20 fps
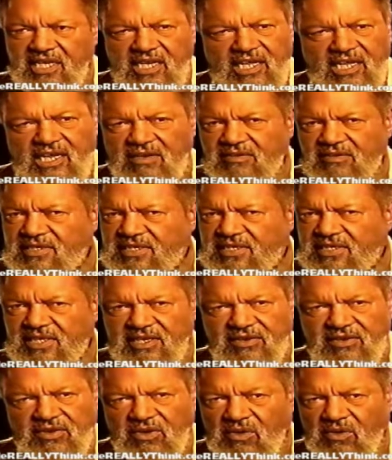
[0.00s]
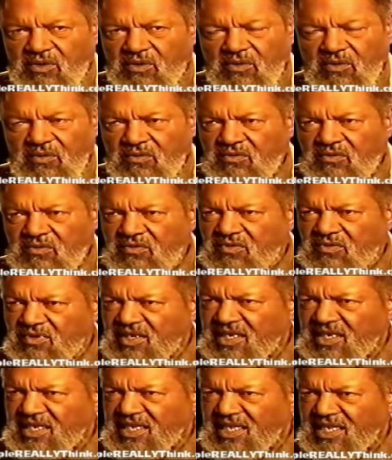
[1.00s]
And I would say, no.
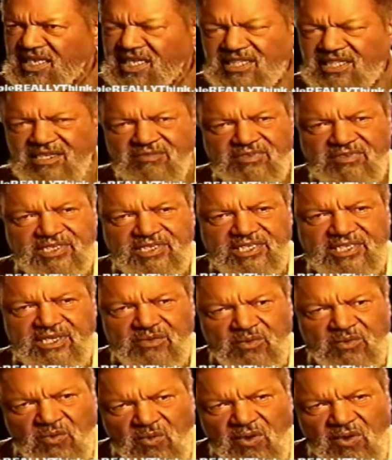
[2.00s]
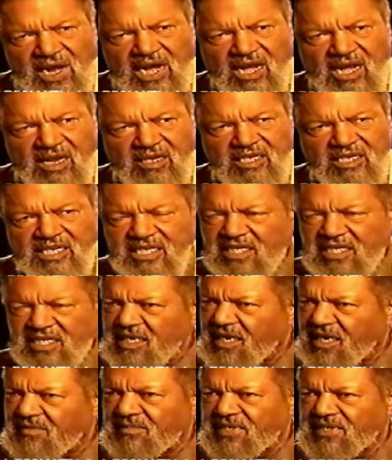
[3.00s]
And they would say, why aren't they
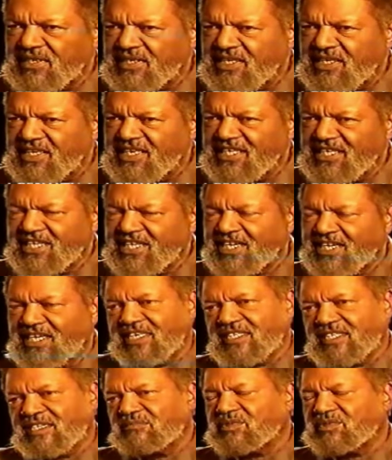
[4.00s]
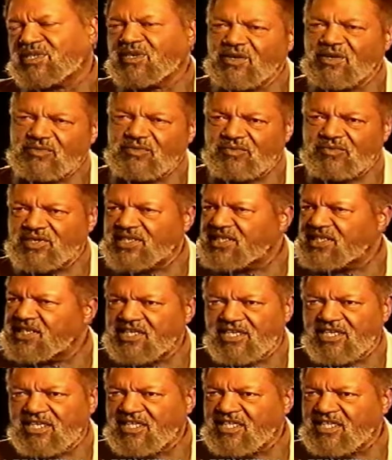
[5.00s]
coming? I said, because we're
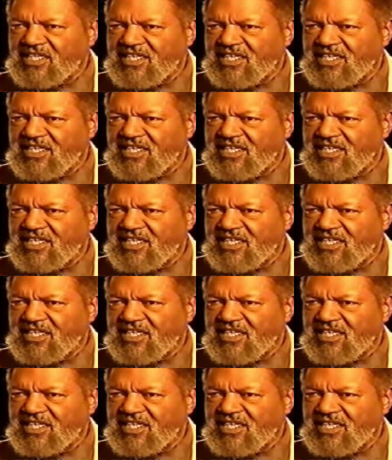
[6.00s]
here.